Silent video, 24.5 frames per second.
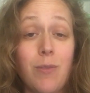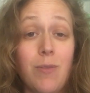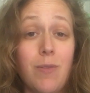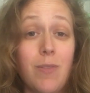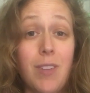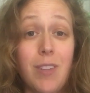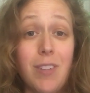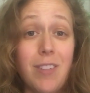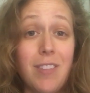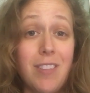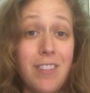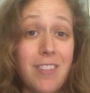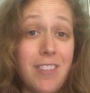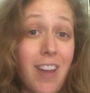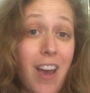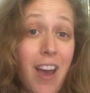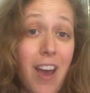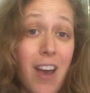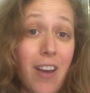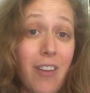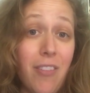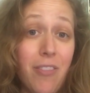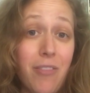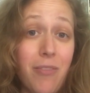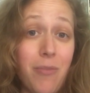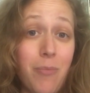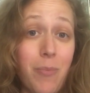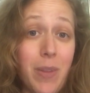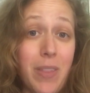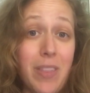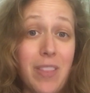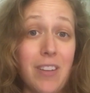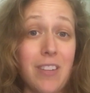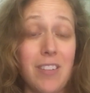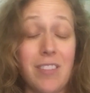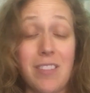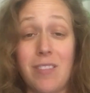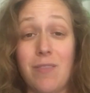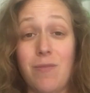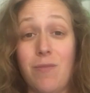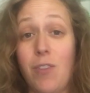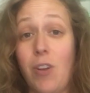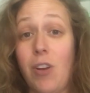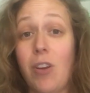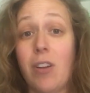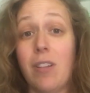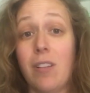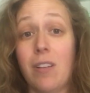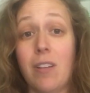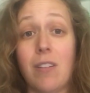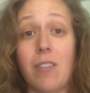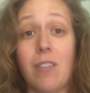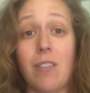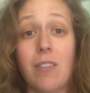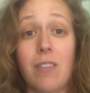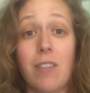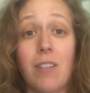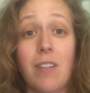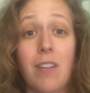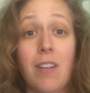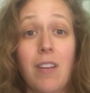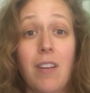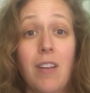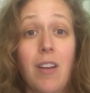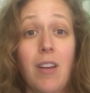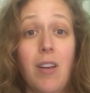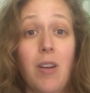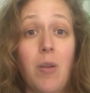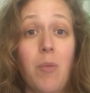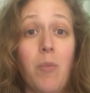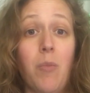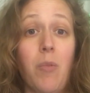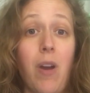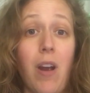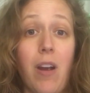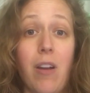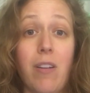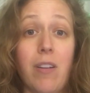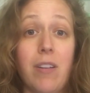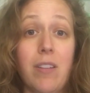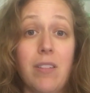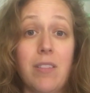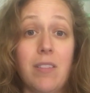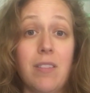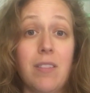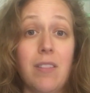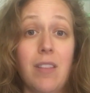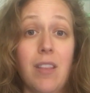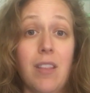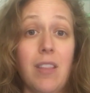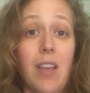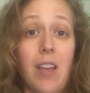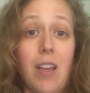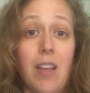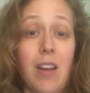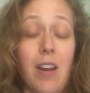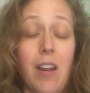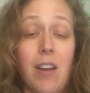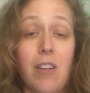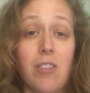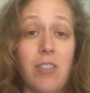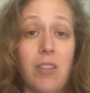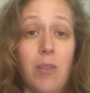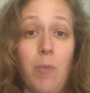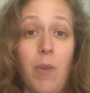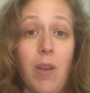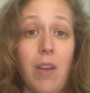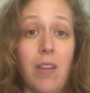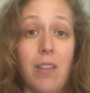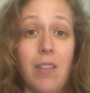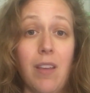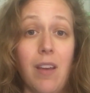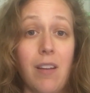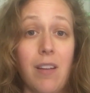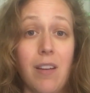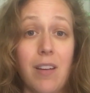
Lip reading: There's stuff, but there's very little progress that they can actually make in that